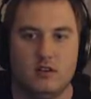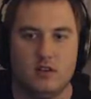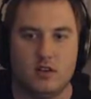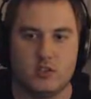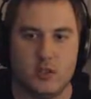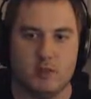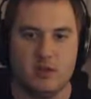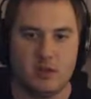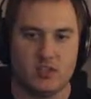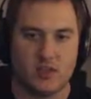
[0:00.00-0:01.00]
Also, I
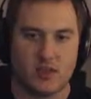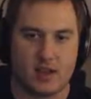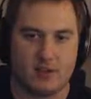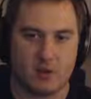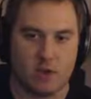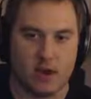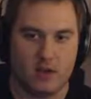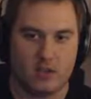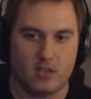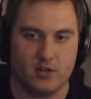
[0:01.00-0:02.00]
missed it, so I think I have to go back
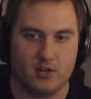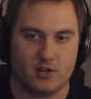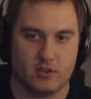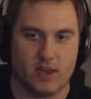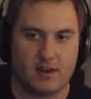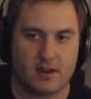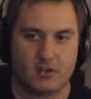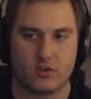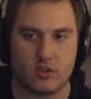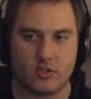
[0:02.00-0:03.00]
on the center and scan
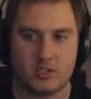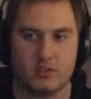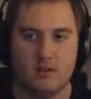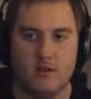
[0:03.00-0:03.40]
dash across.